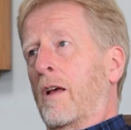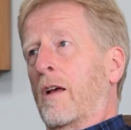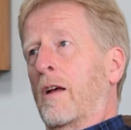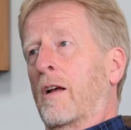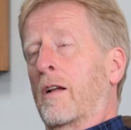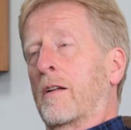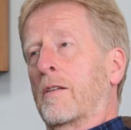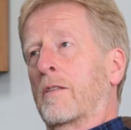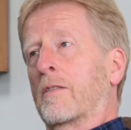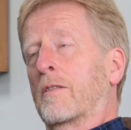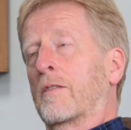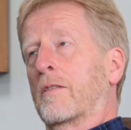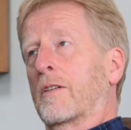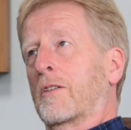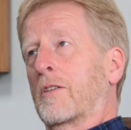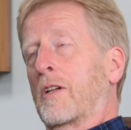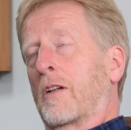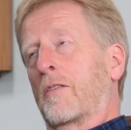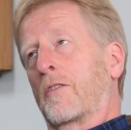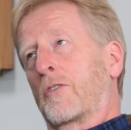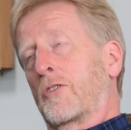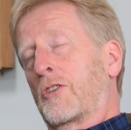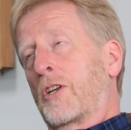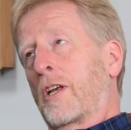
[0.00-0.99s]
And
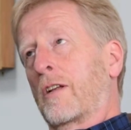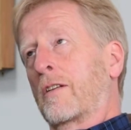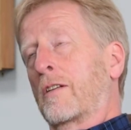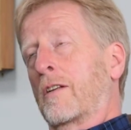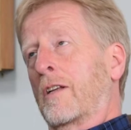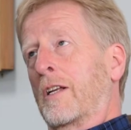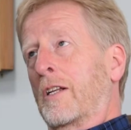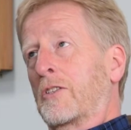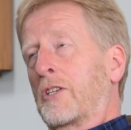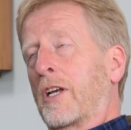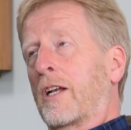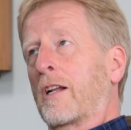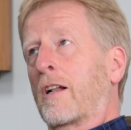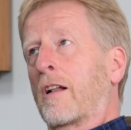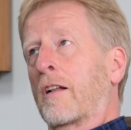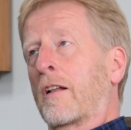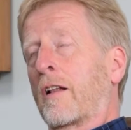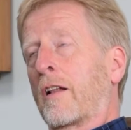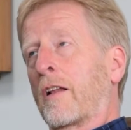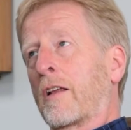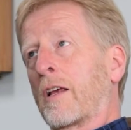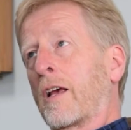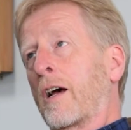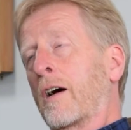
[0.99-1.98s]

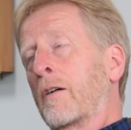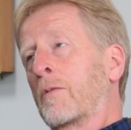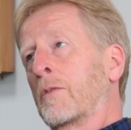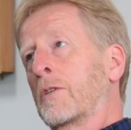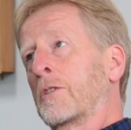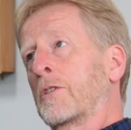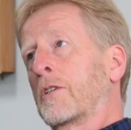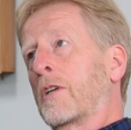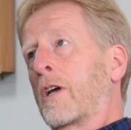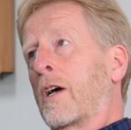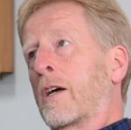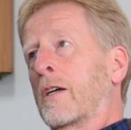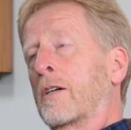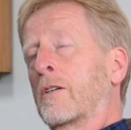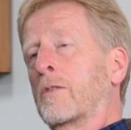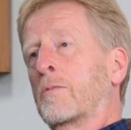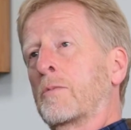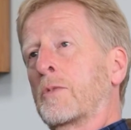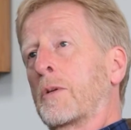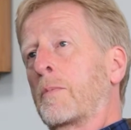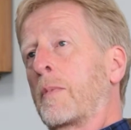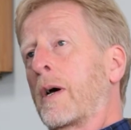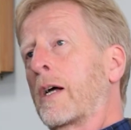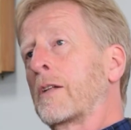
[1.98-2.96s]
technically, I
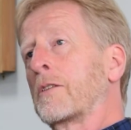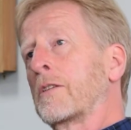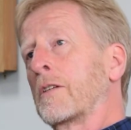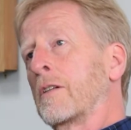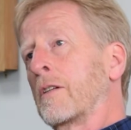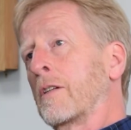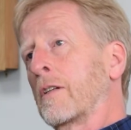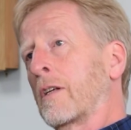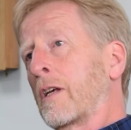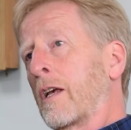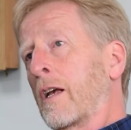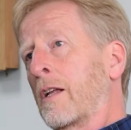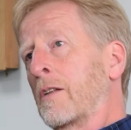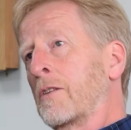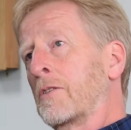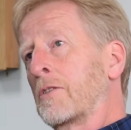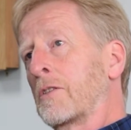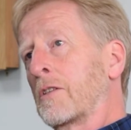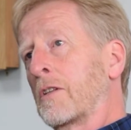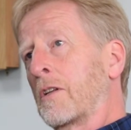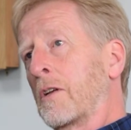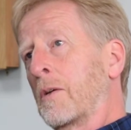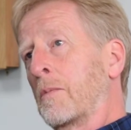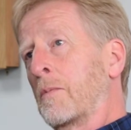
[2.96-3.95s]
opened the batting
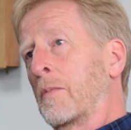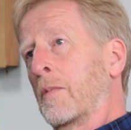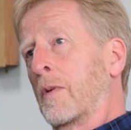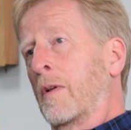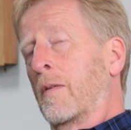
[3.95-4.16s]
against him.